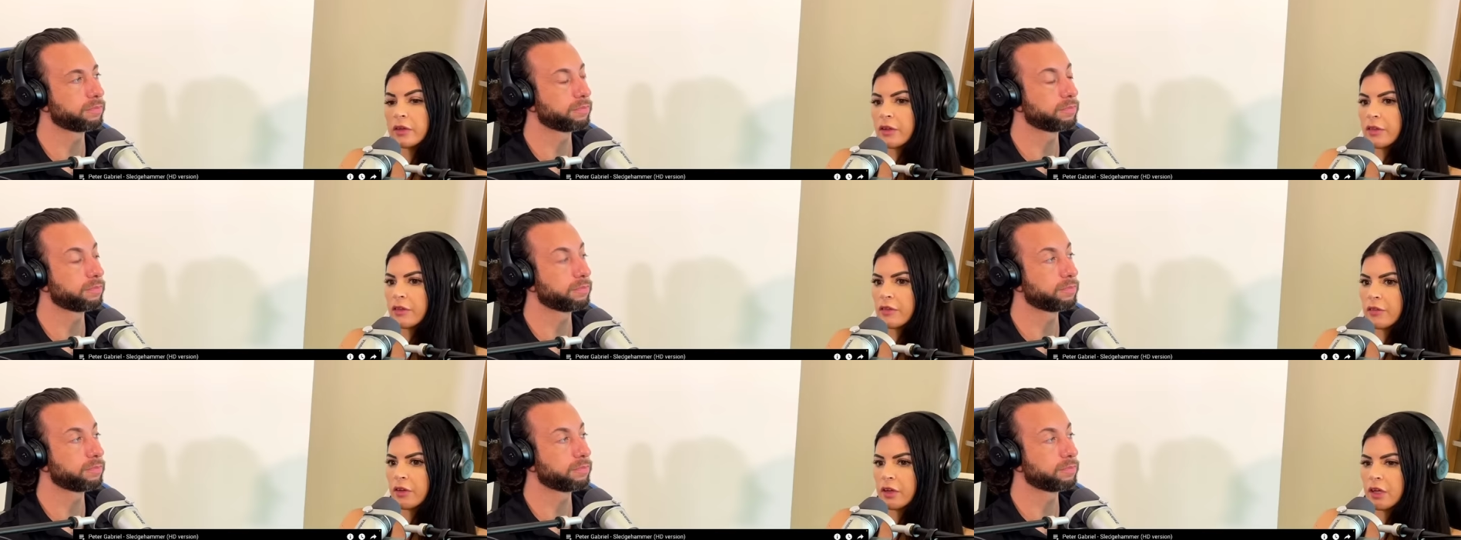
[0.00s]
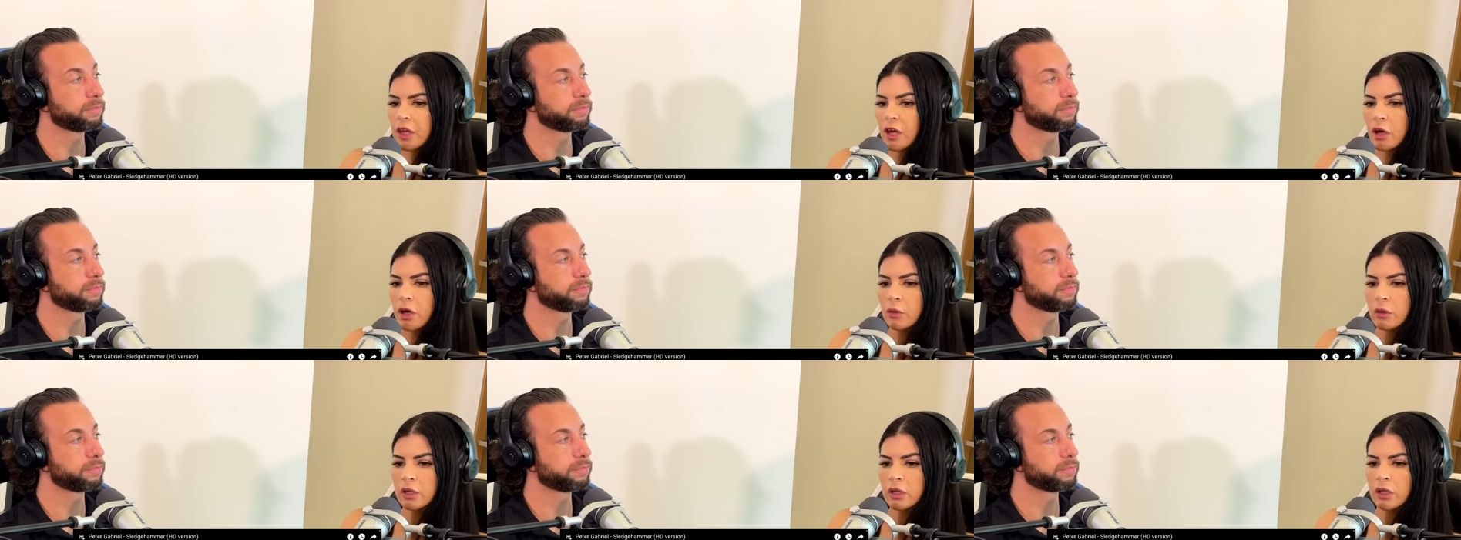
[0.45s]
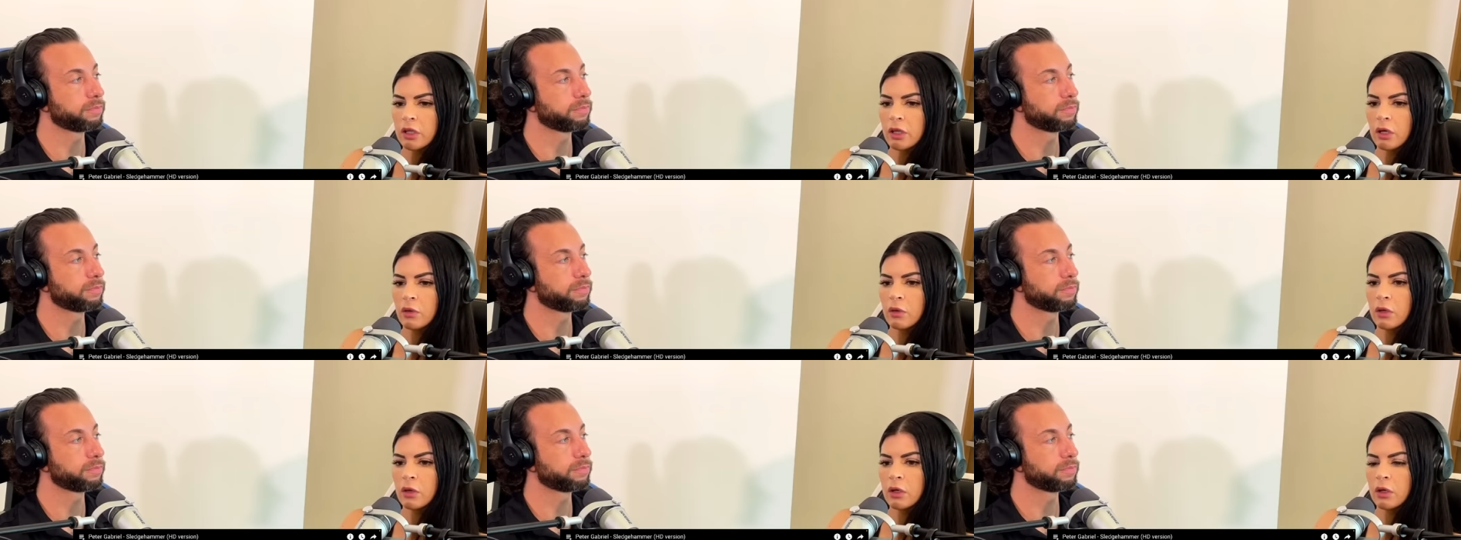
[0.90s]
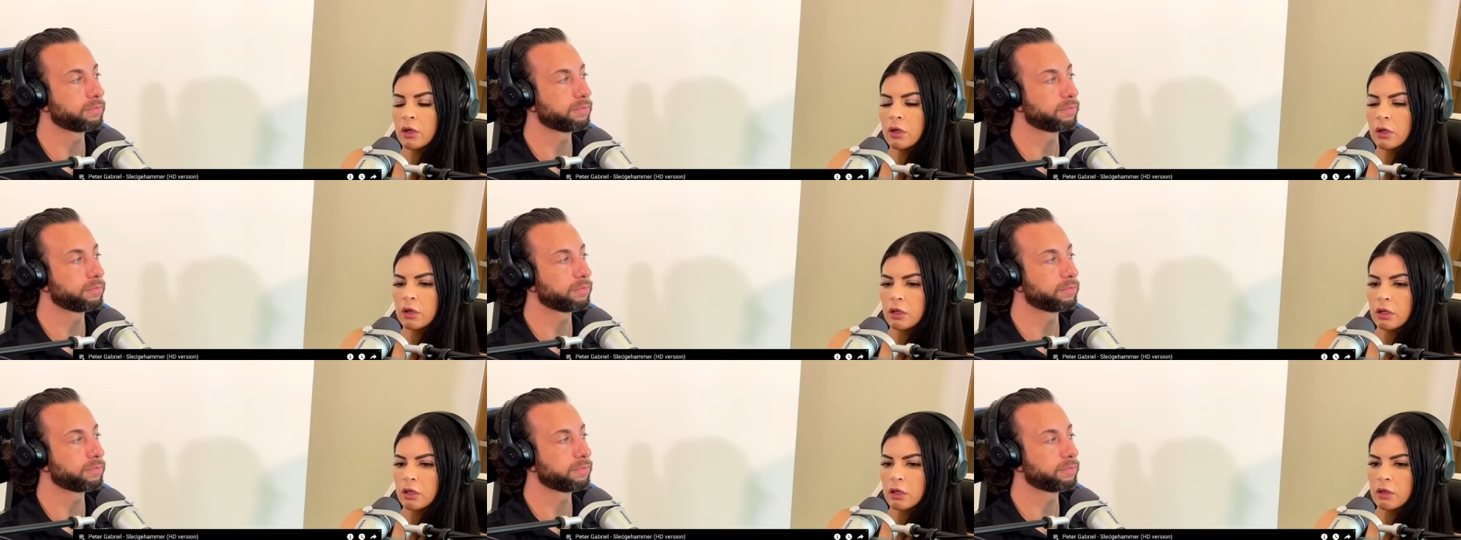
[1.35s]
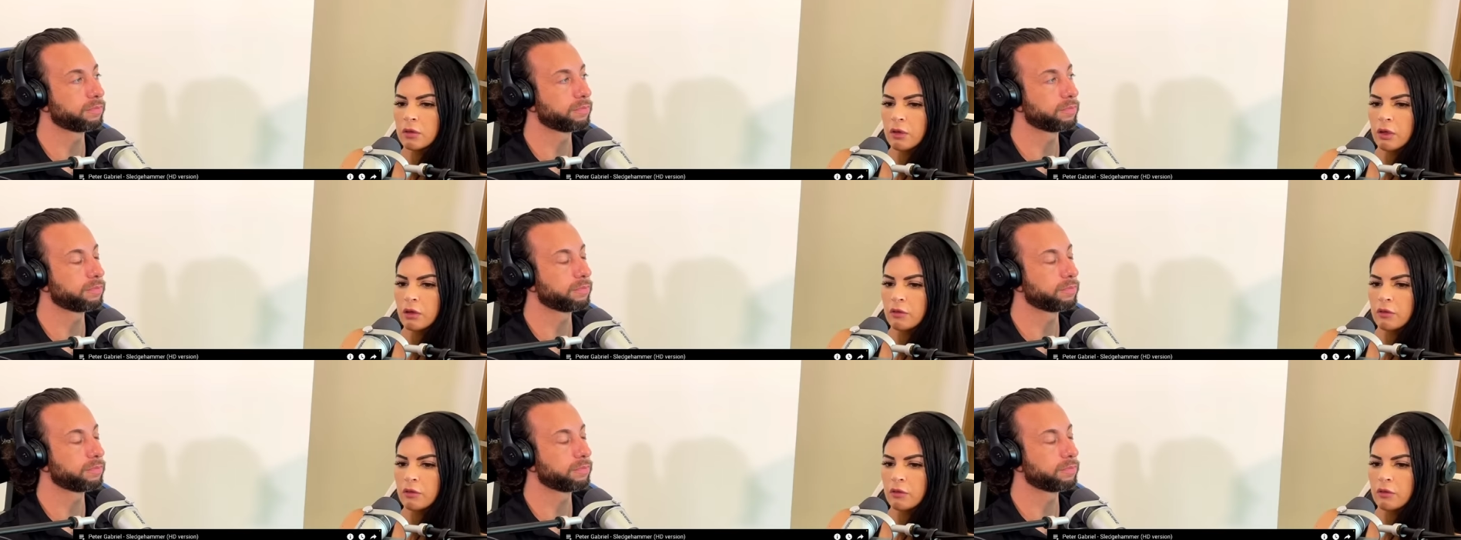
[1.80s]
Speaker 1: they did the video, and you know. It,